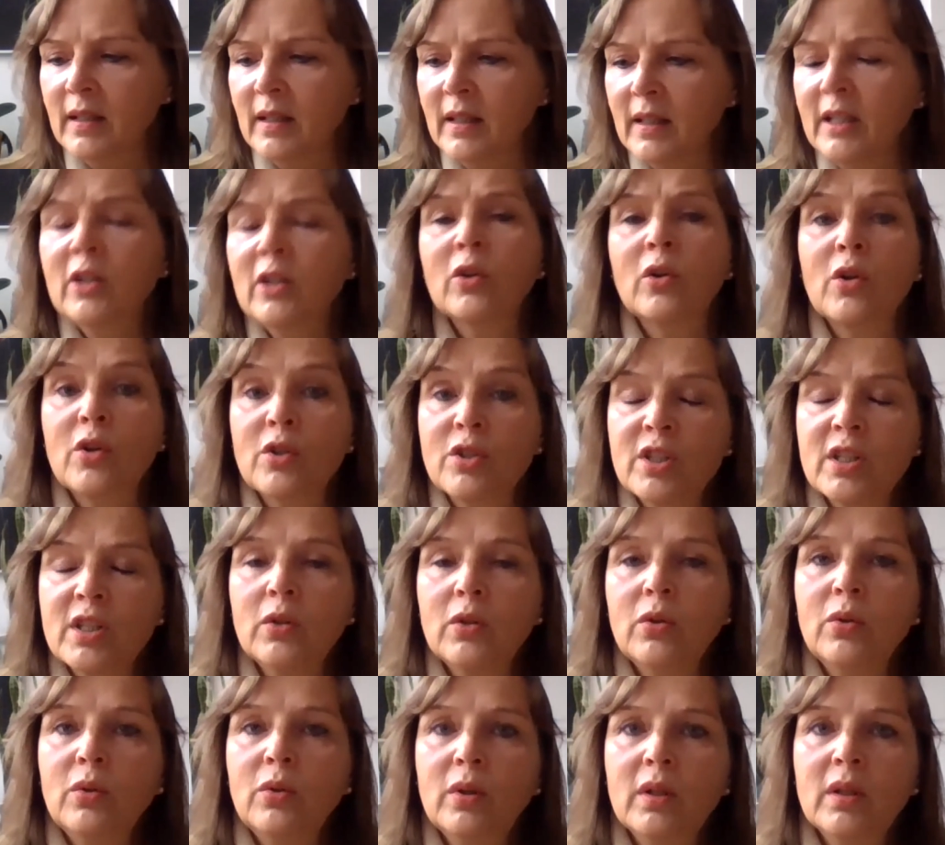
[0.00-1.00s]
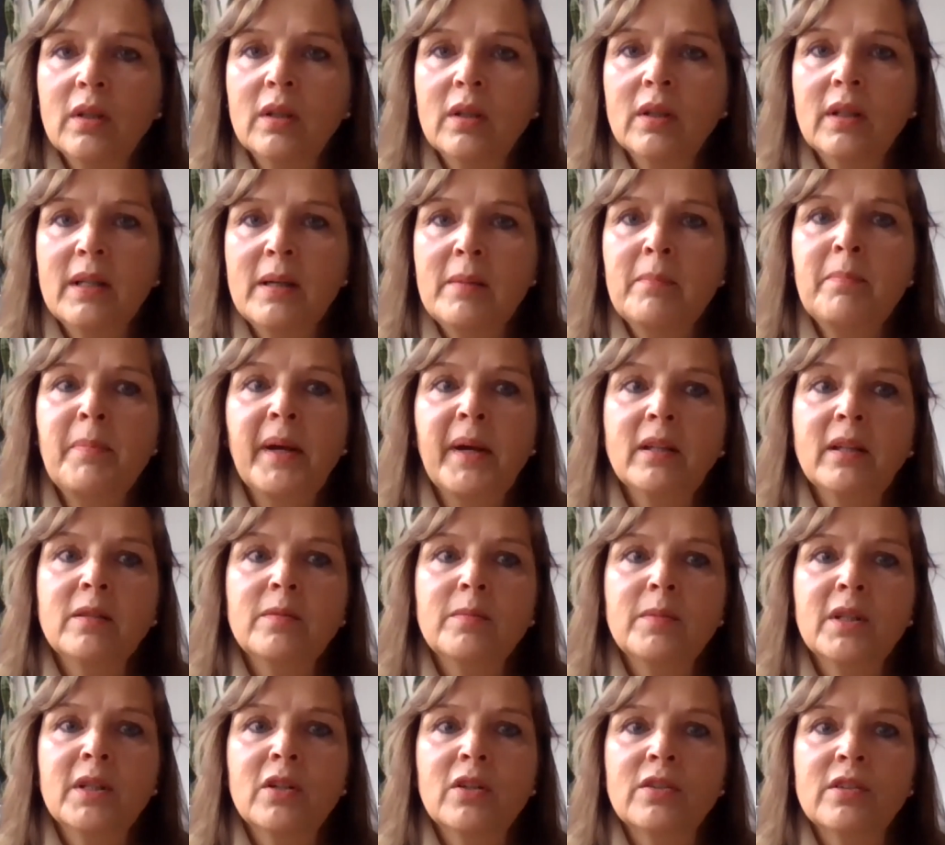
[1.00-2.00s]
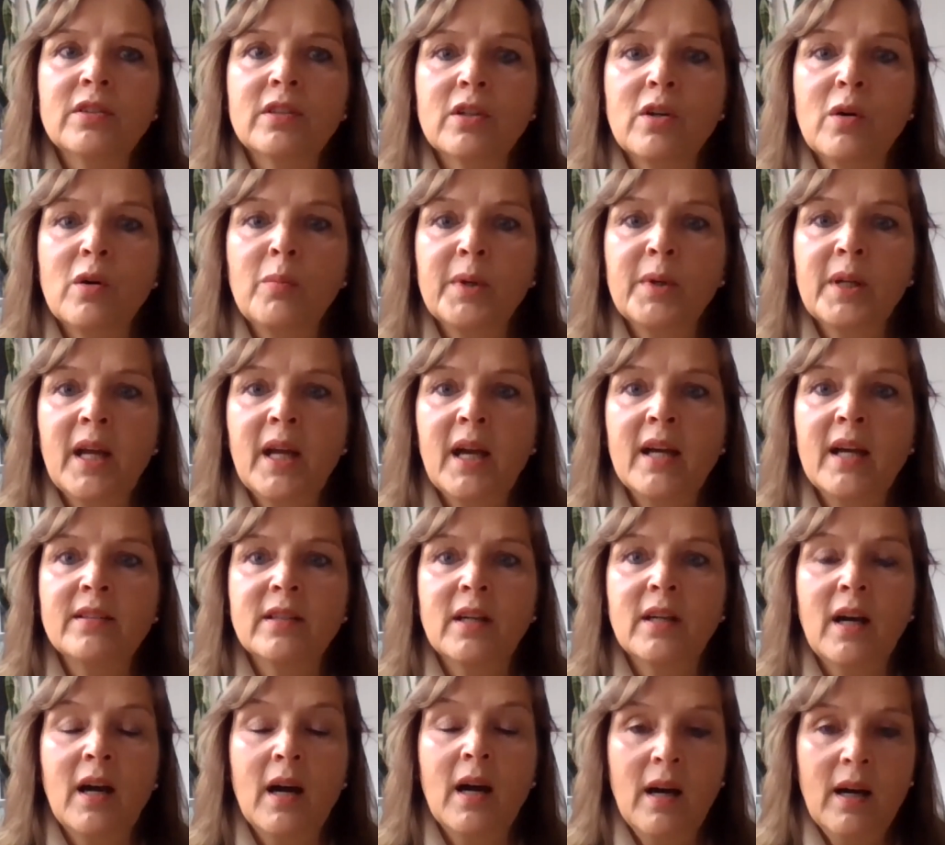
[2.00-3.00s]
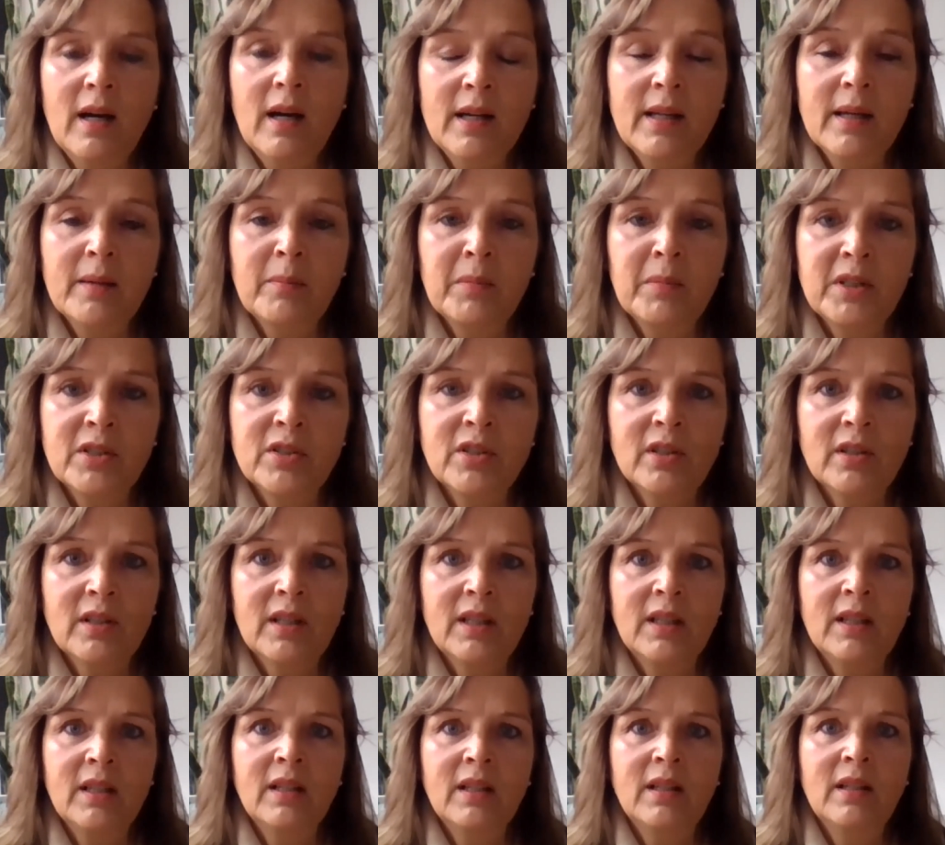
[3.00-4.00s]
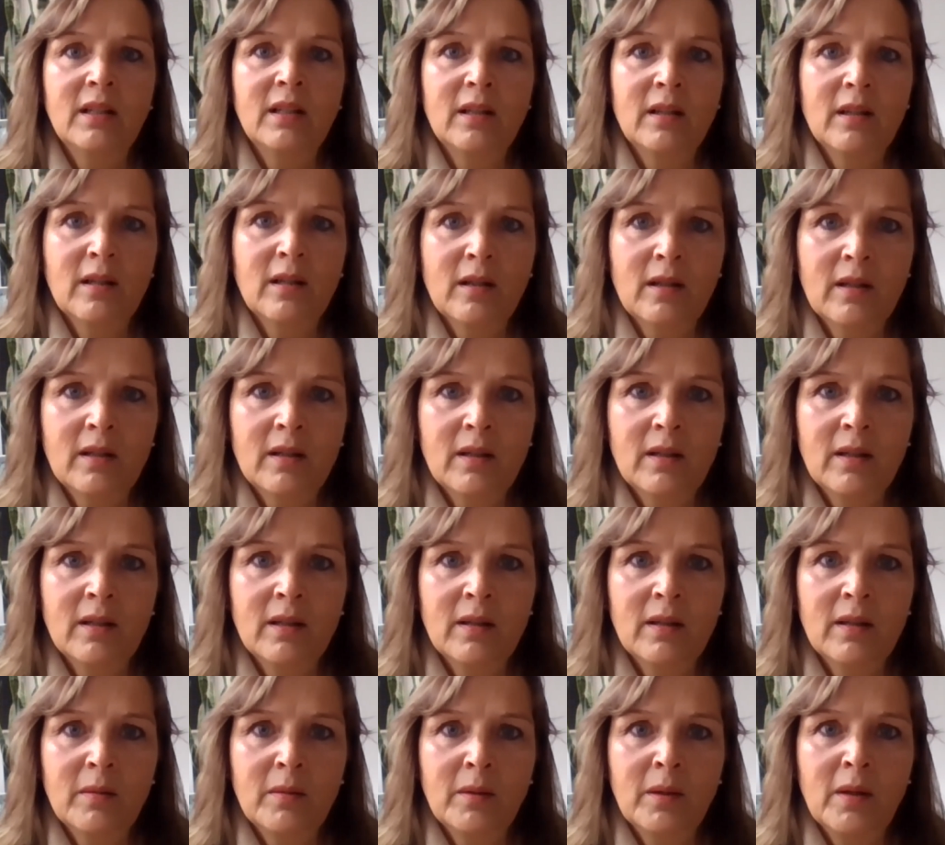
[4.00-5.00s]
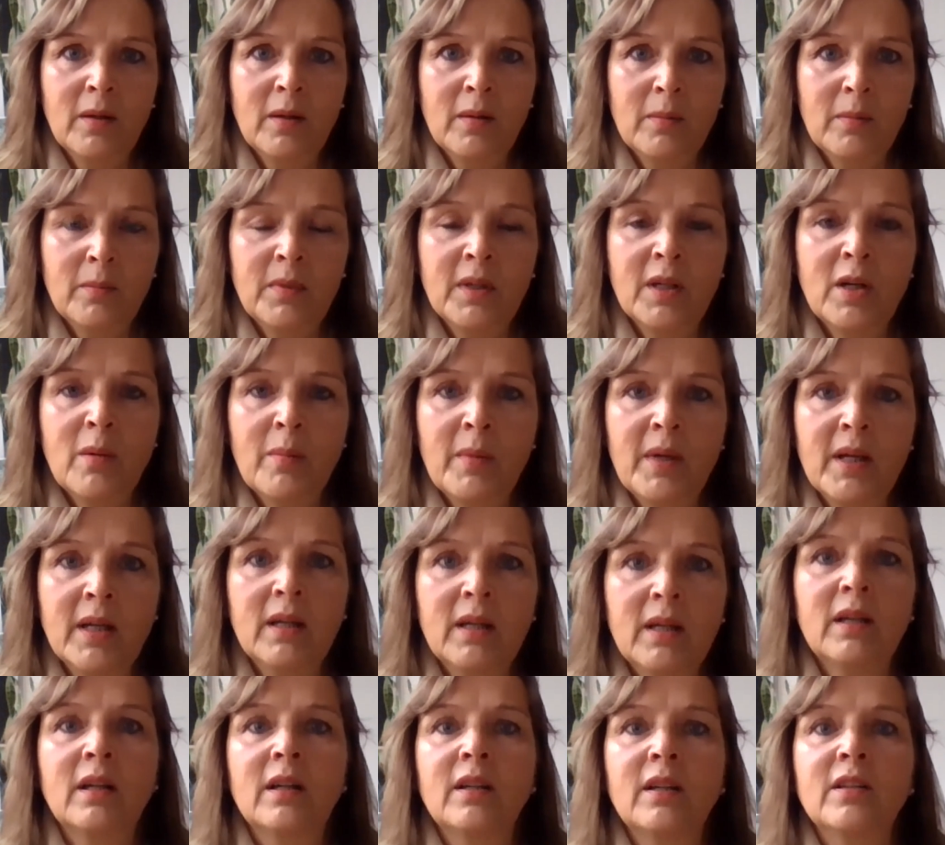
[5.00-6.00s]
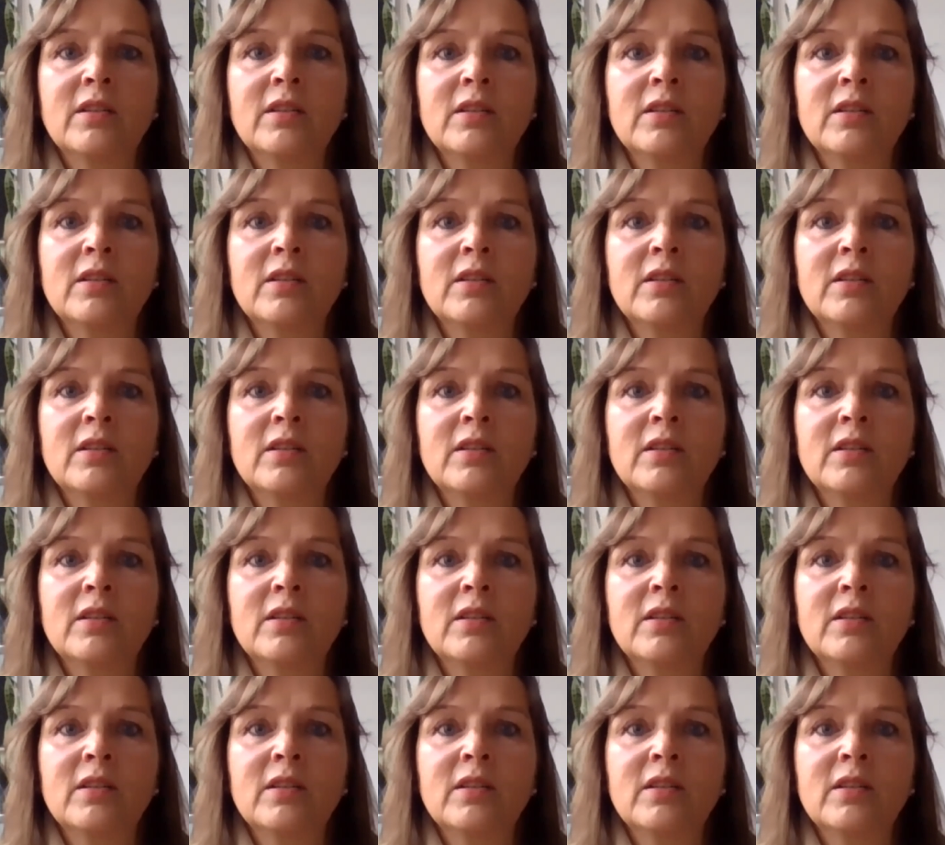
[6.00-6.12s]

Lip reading: ecological impact, because the company has a high ambition in becoming